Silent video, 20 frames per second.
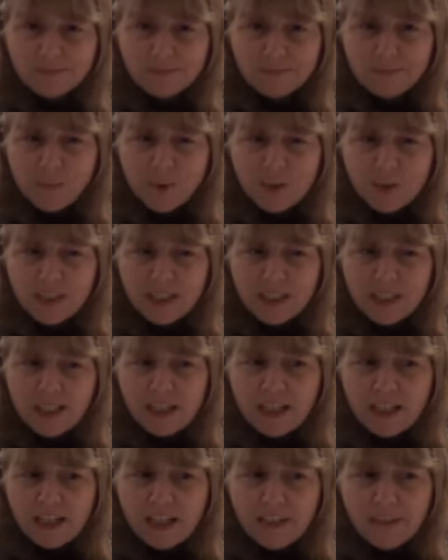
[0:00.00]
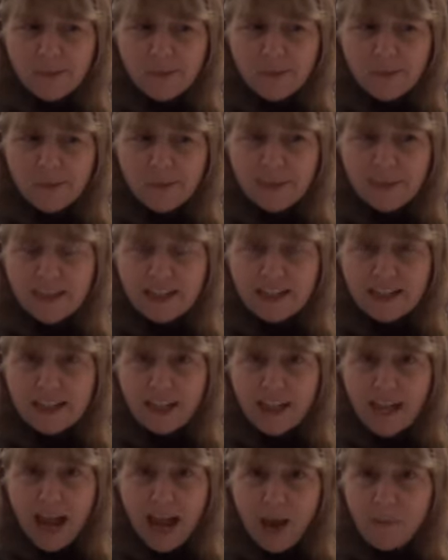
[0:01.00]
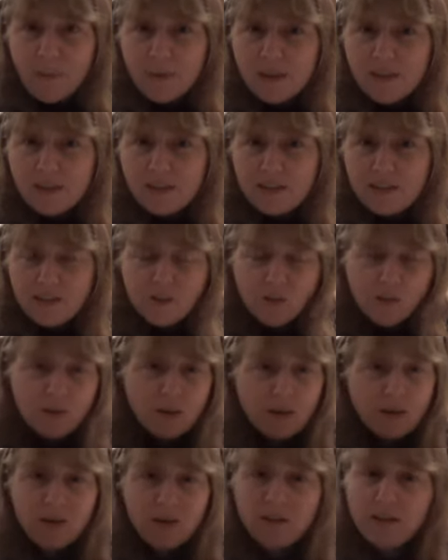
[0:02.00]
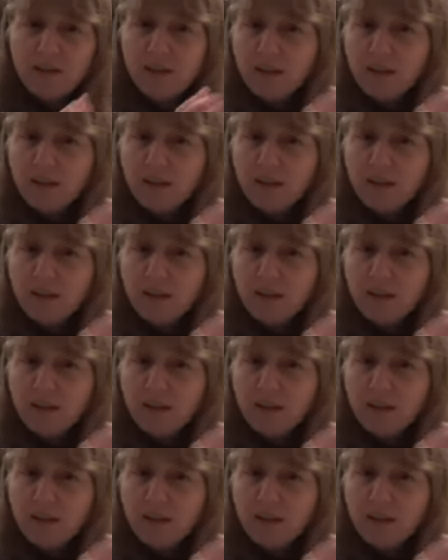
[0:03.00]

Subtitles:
mostly things that happened toward